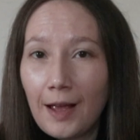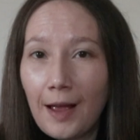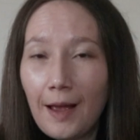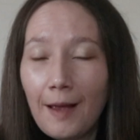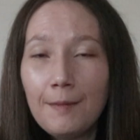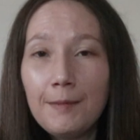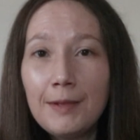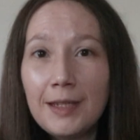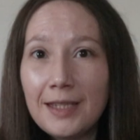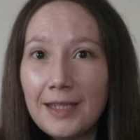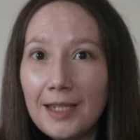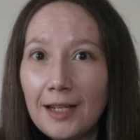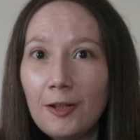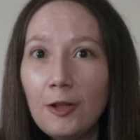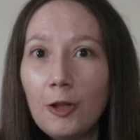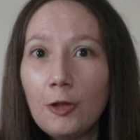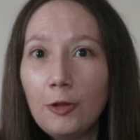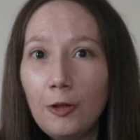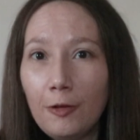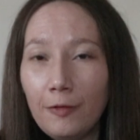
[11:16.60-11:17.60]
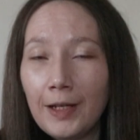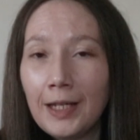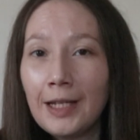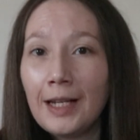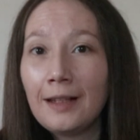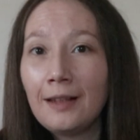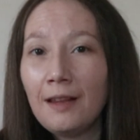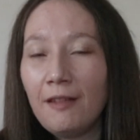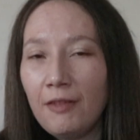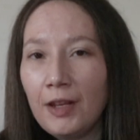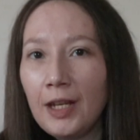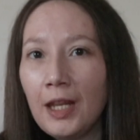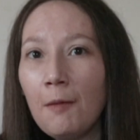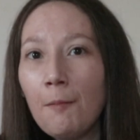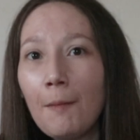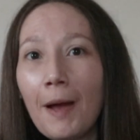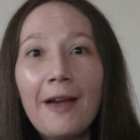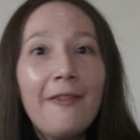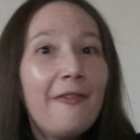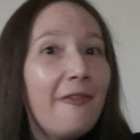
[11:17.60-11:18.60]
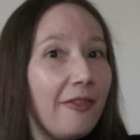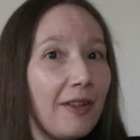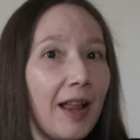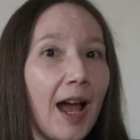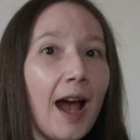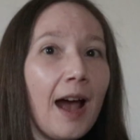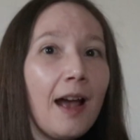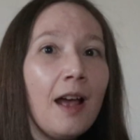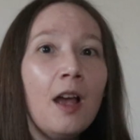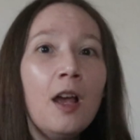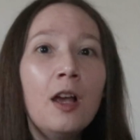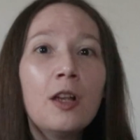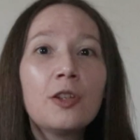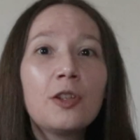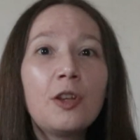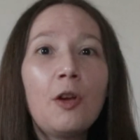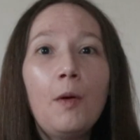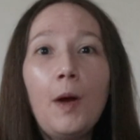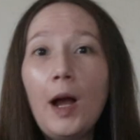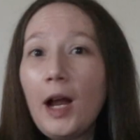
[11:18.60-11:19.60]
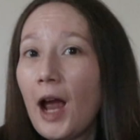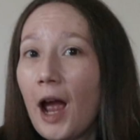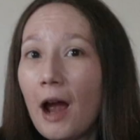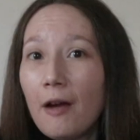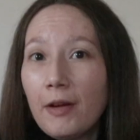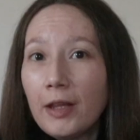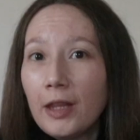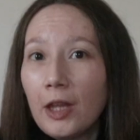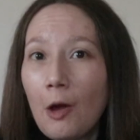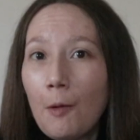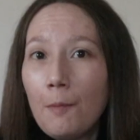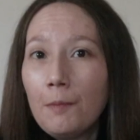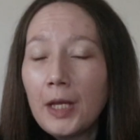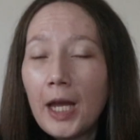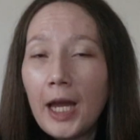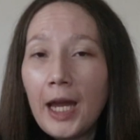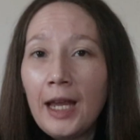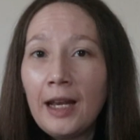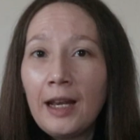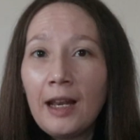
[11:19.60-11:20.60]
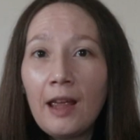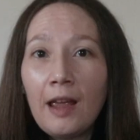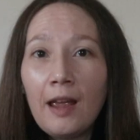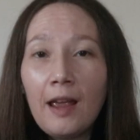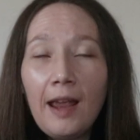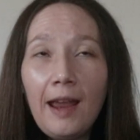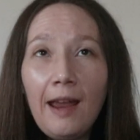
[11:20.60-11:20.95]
living in my flat, so I can't really complain.